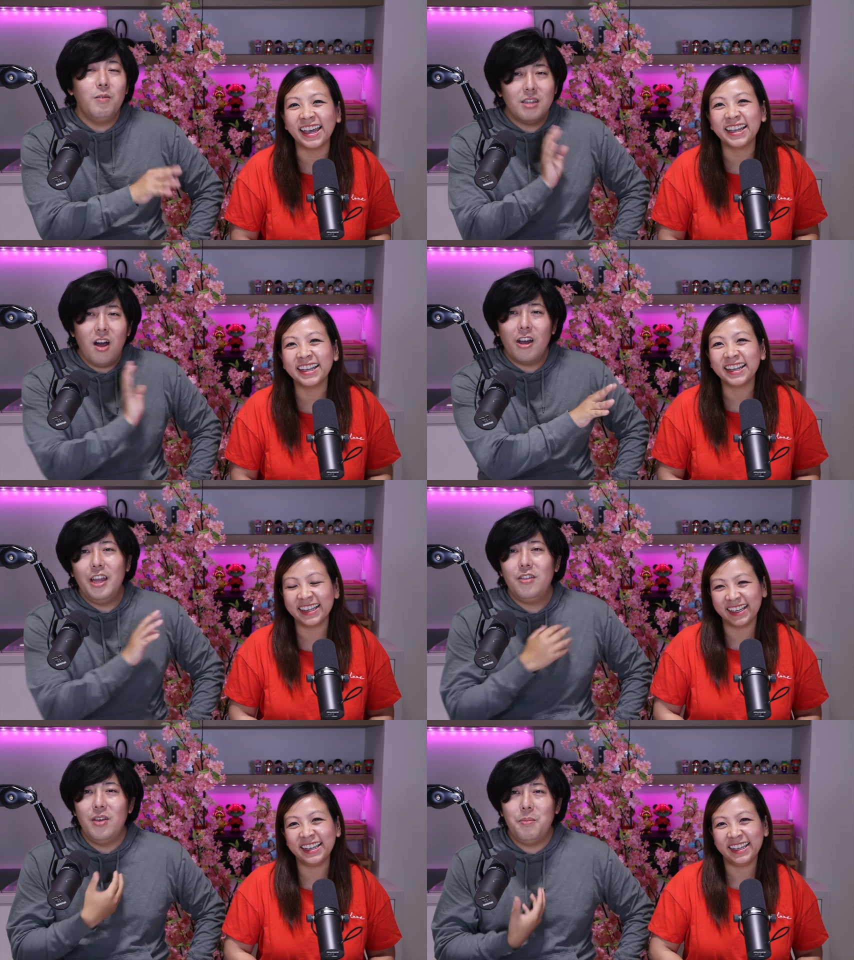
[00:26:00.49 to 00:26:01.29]
Speaker 1: was
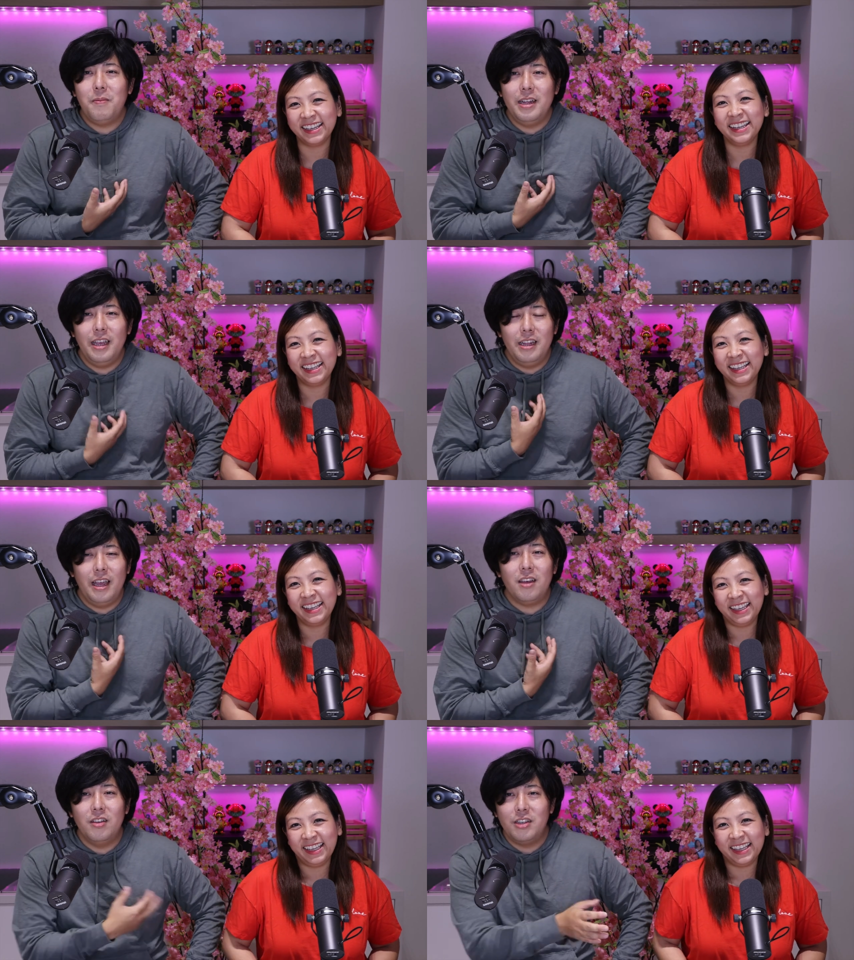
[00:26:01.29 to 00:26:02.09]
talking to everybody in
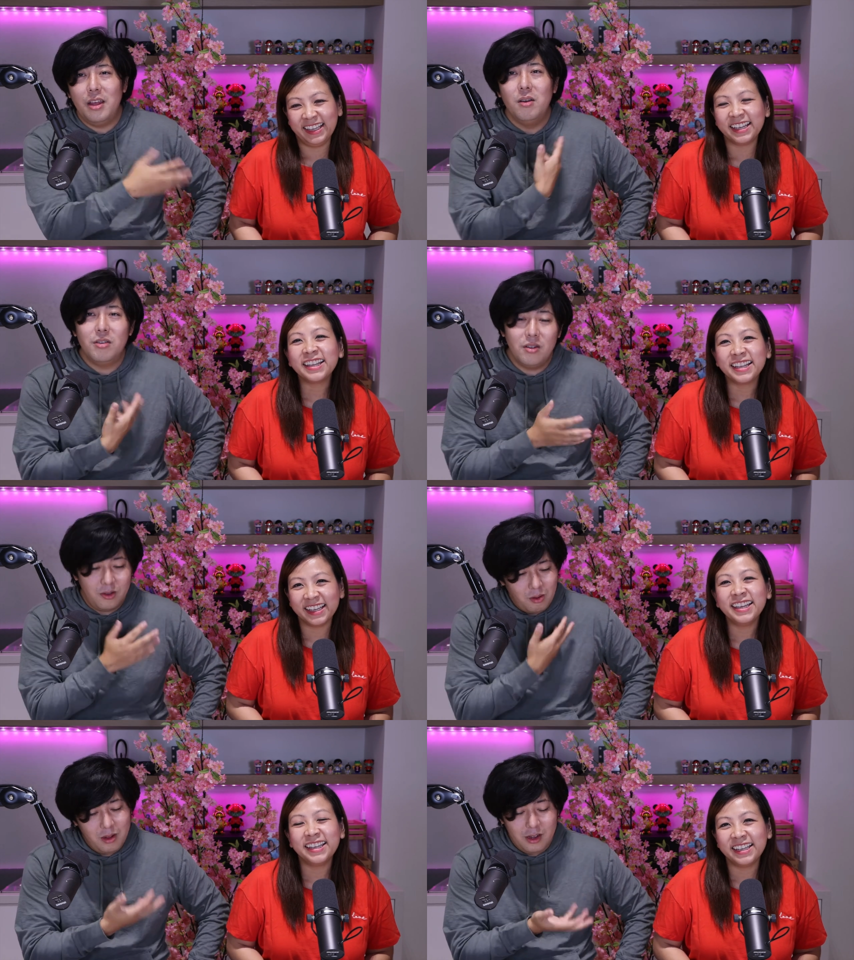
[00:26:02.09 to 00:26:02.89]
English and then also
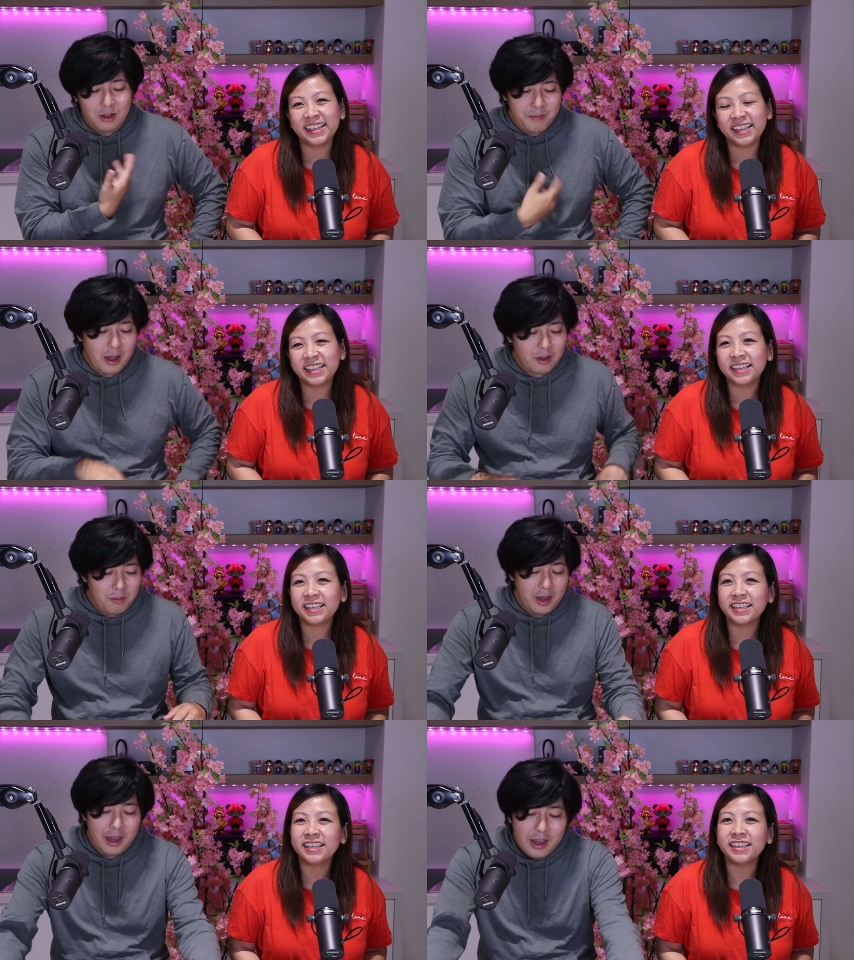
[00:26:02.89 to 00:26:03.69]
to, uh, speak to
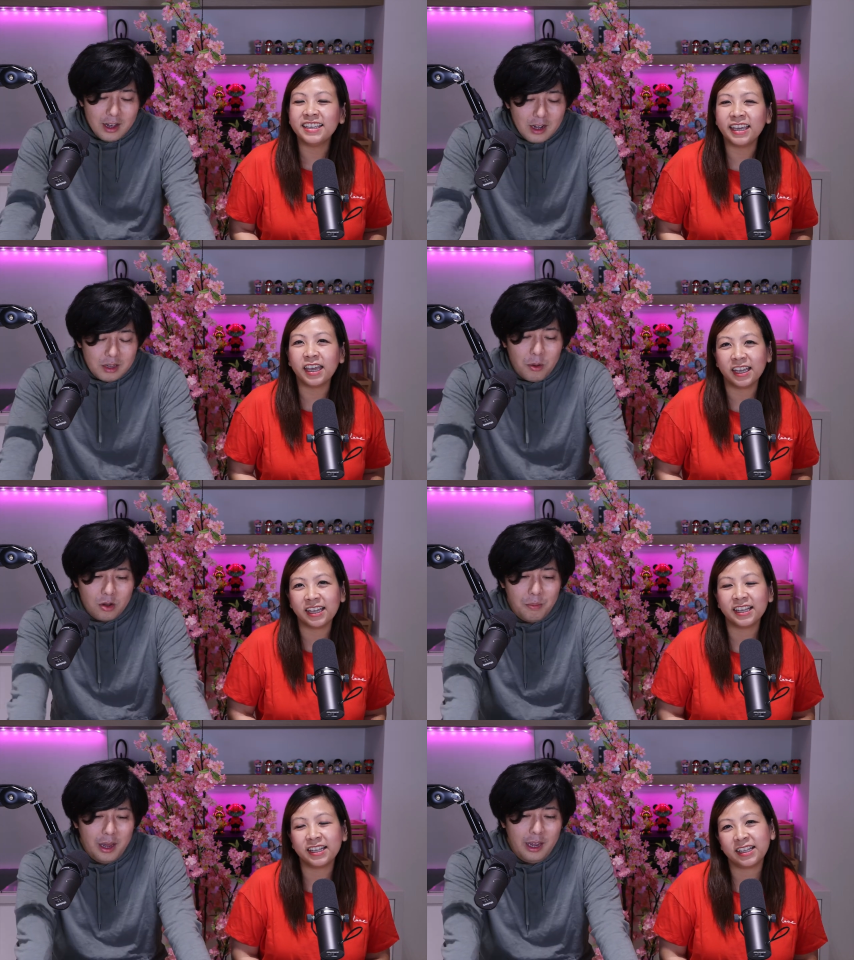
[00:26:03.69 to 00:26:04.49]
me, spoke
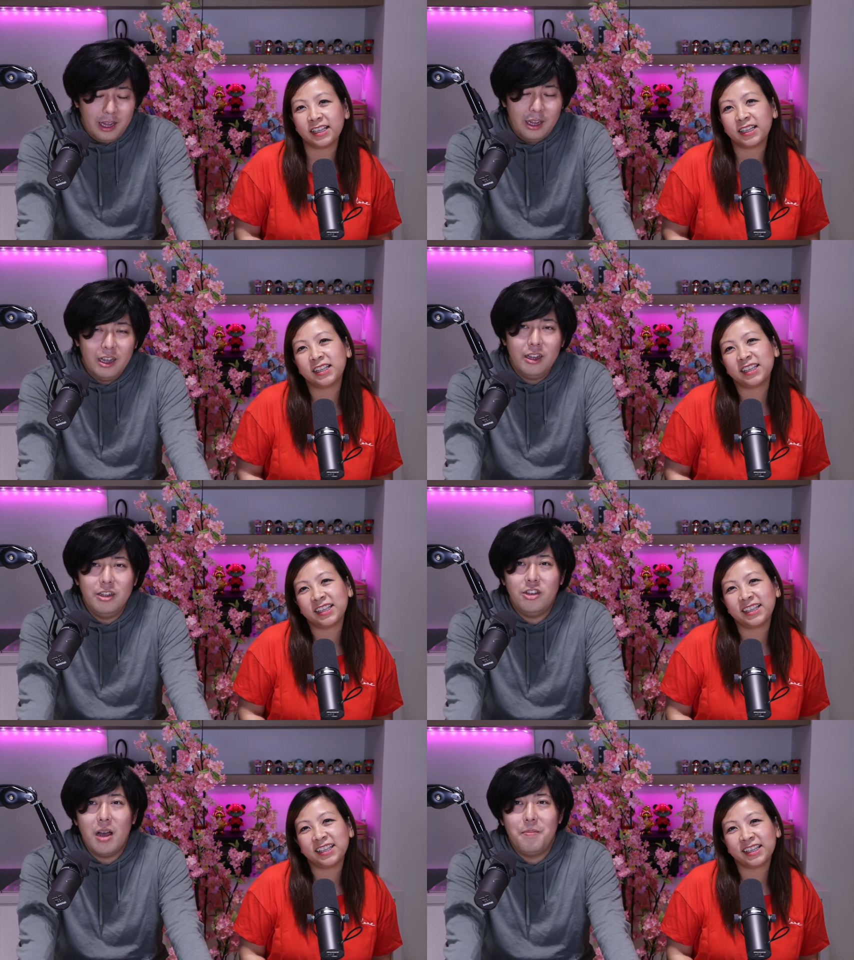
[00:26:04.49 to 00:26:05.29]
to me in,
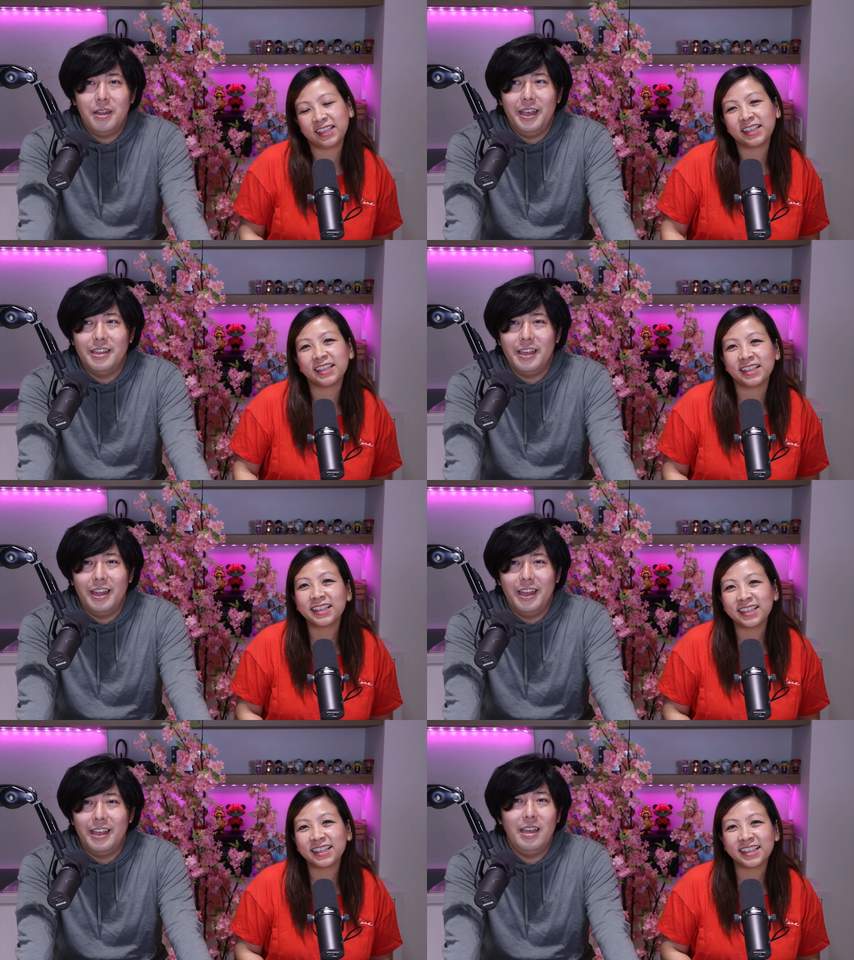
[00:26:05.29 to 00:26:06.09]
in Japanese and
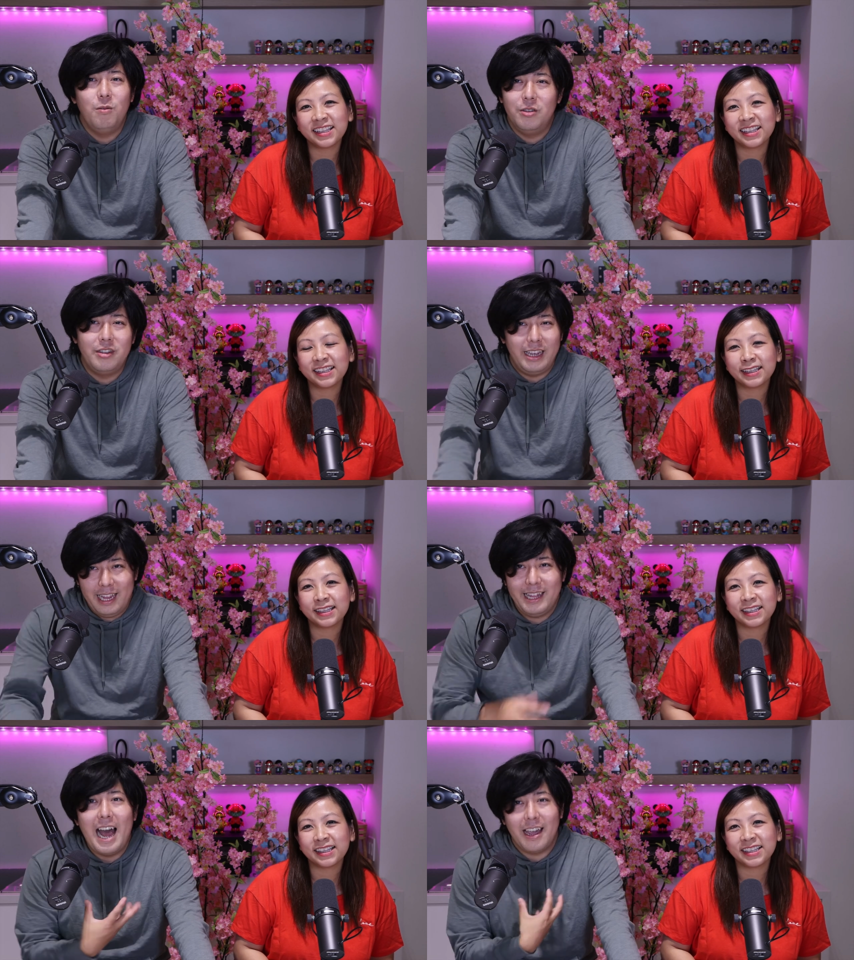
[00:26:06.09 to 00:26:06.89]
then he was
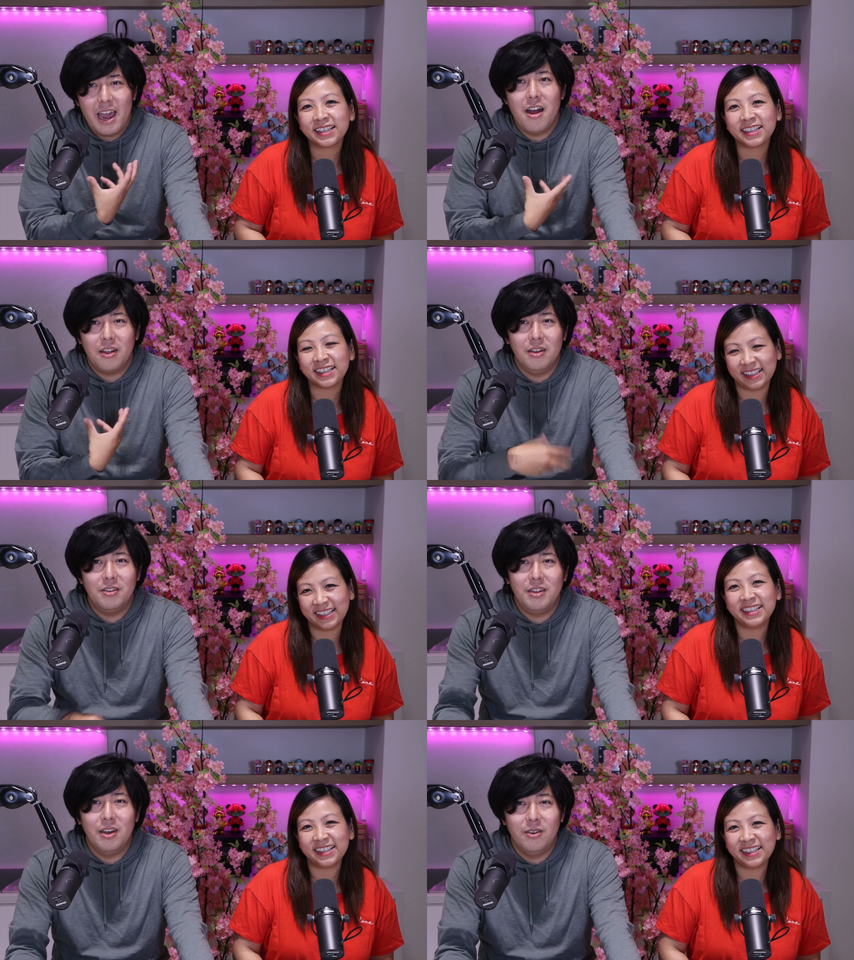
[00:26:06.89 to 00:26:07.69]
in that character
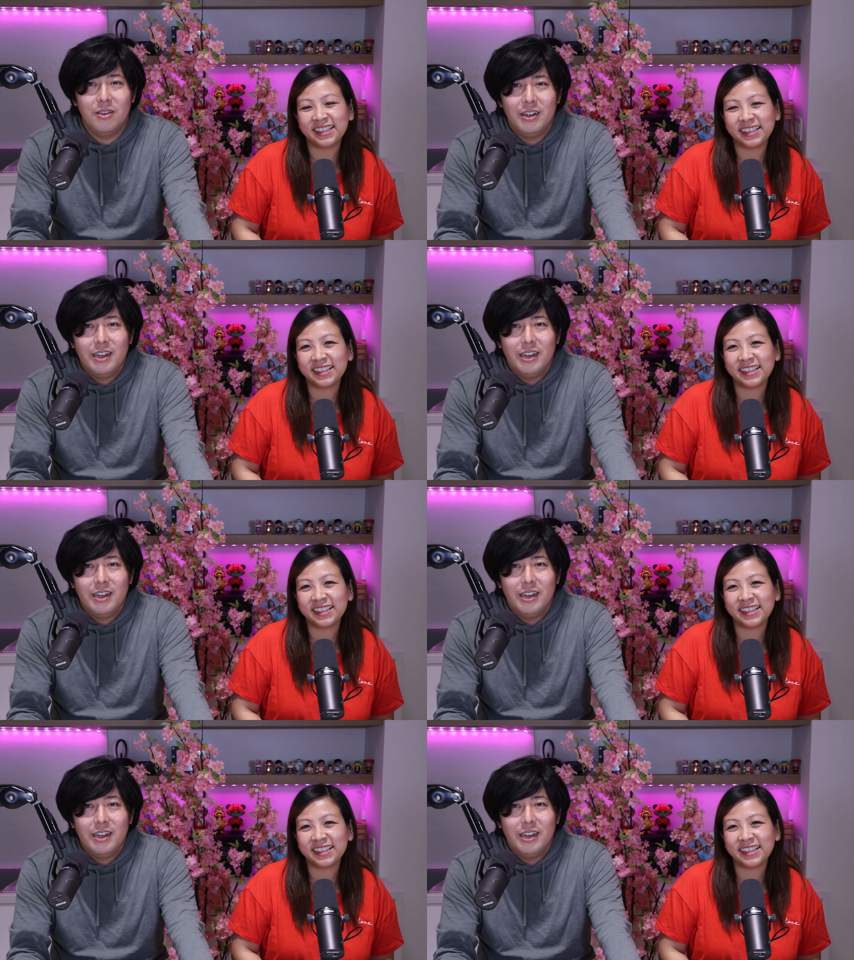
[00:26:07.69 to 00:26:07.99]
still.